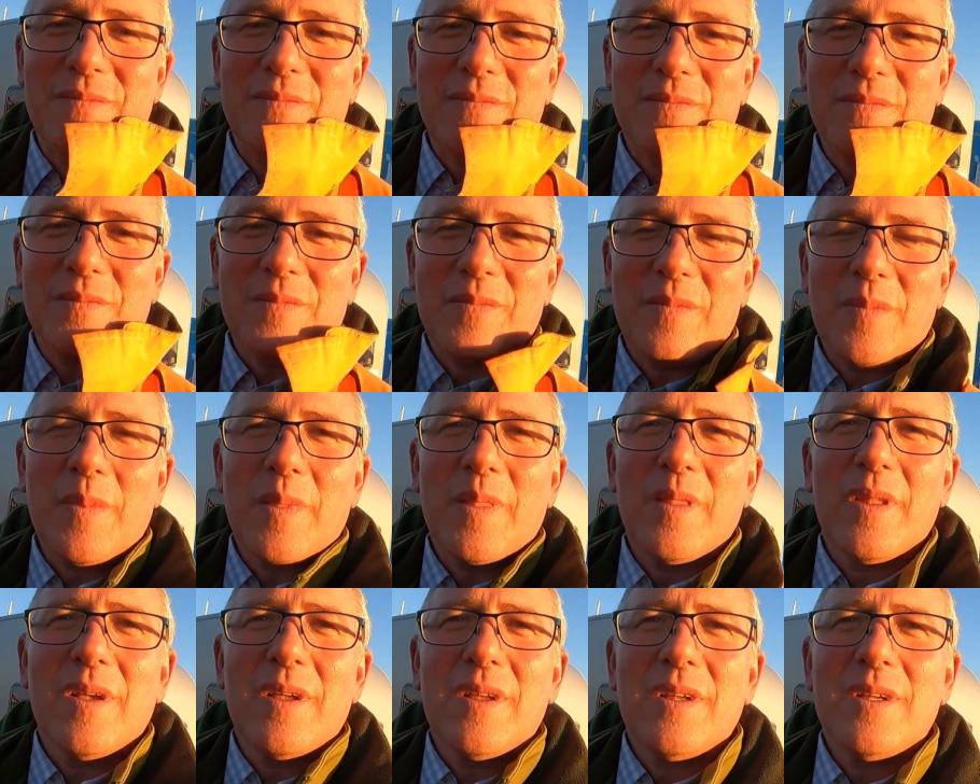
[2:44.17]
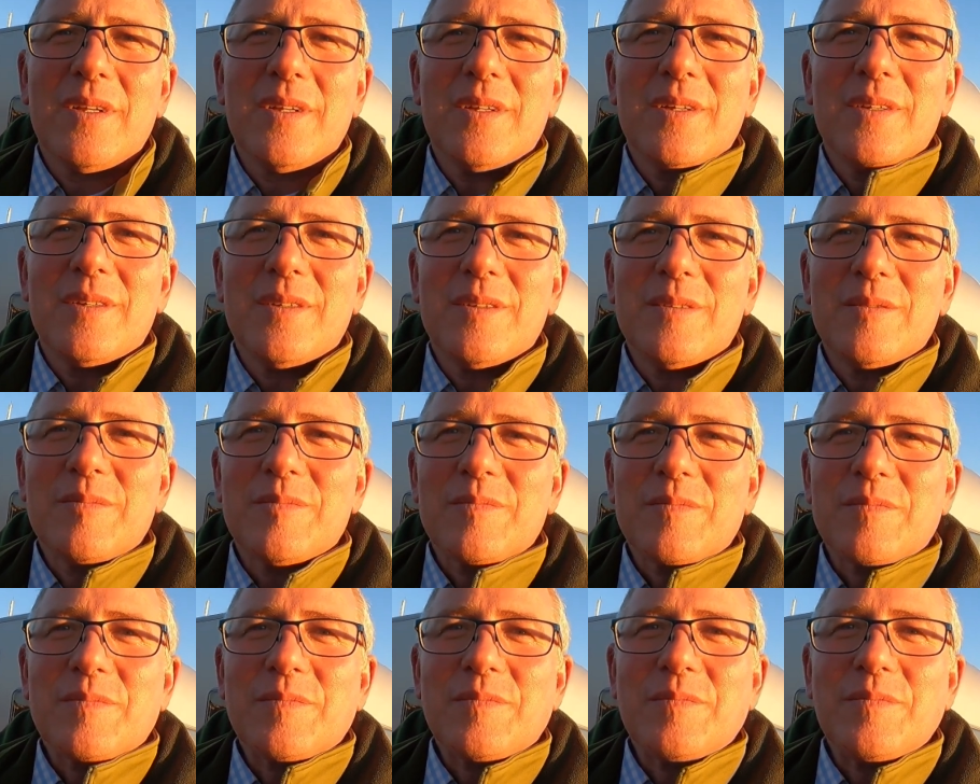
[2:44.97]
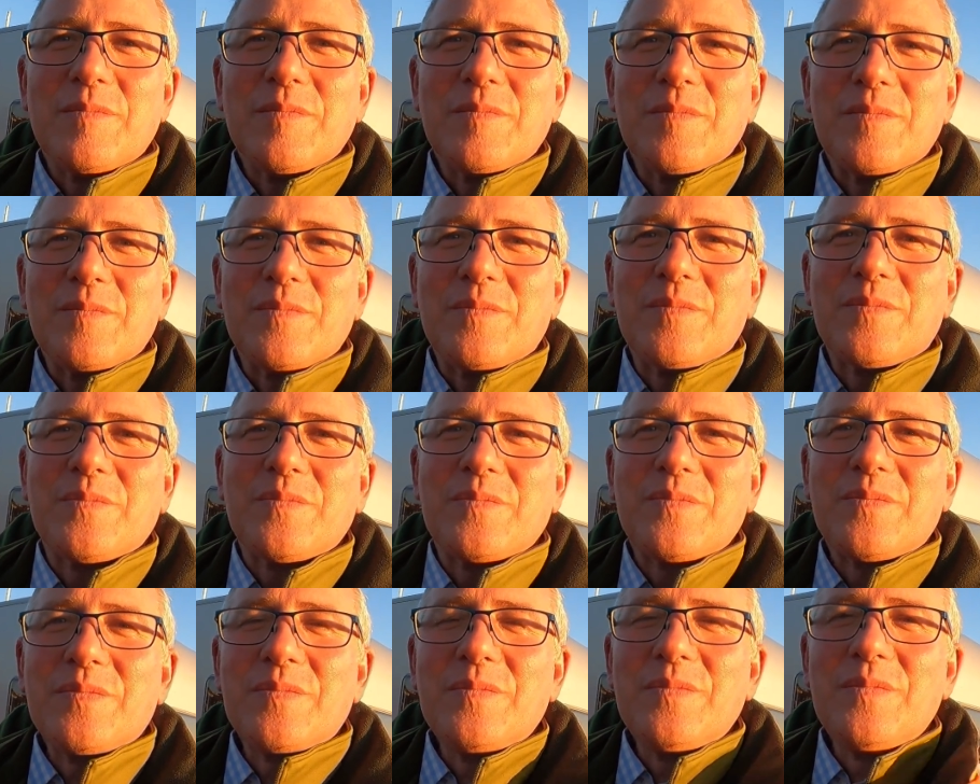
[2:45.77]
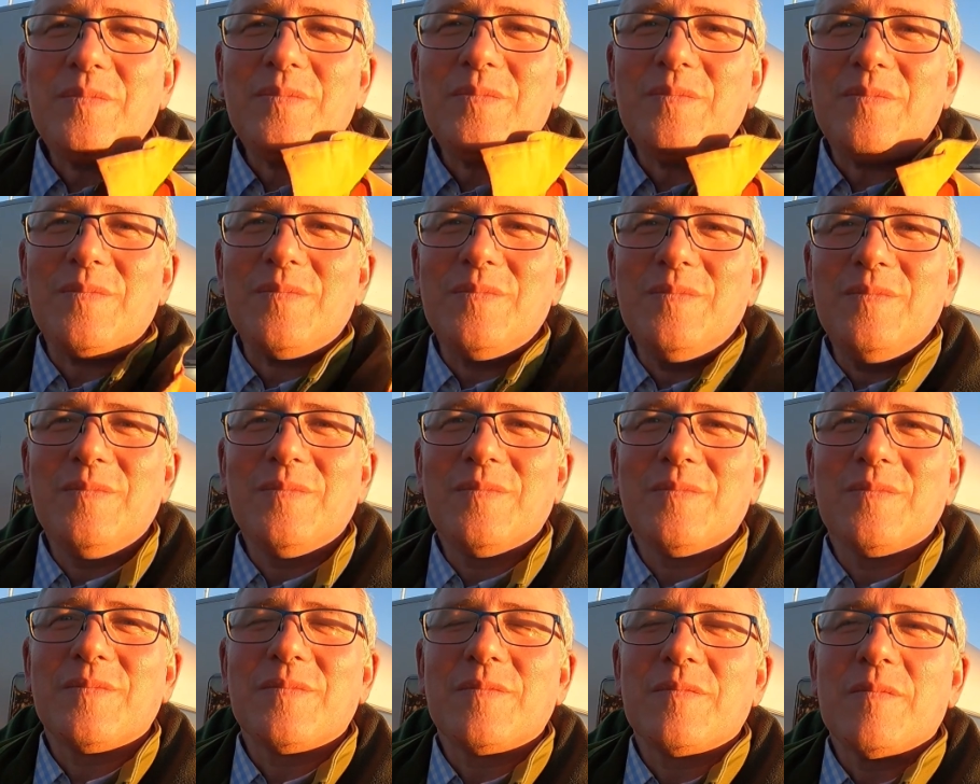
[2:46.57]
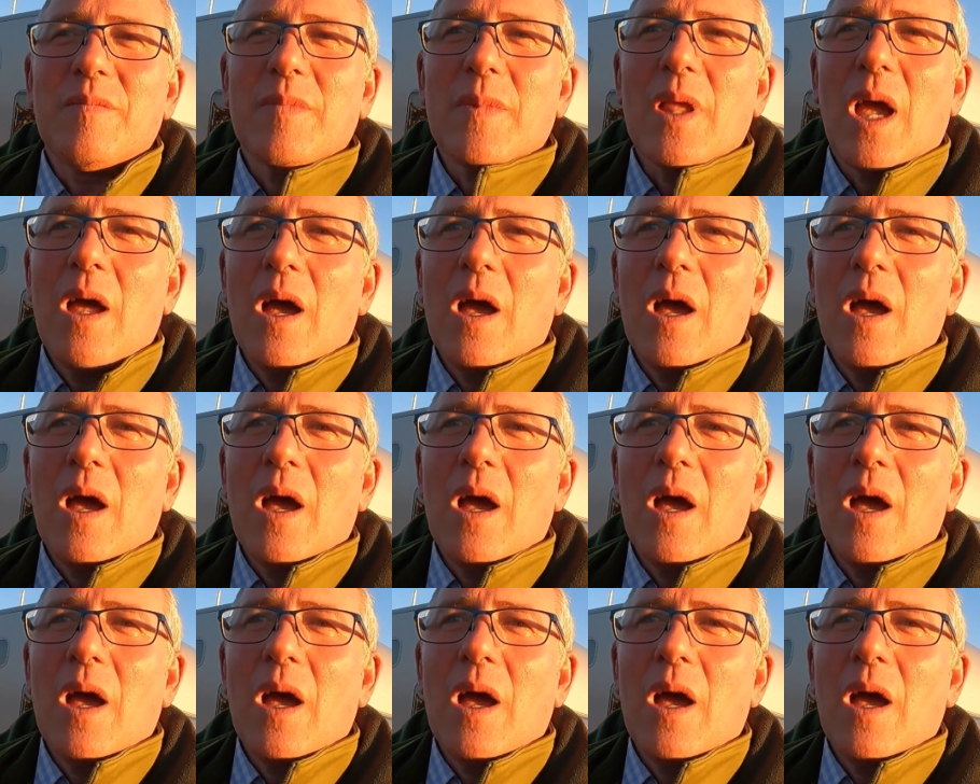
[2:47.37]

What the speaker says: Are there any other messages you'd like to pass on to the supporters?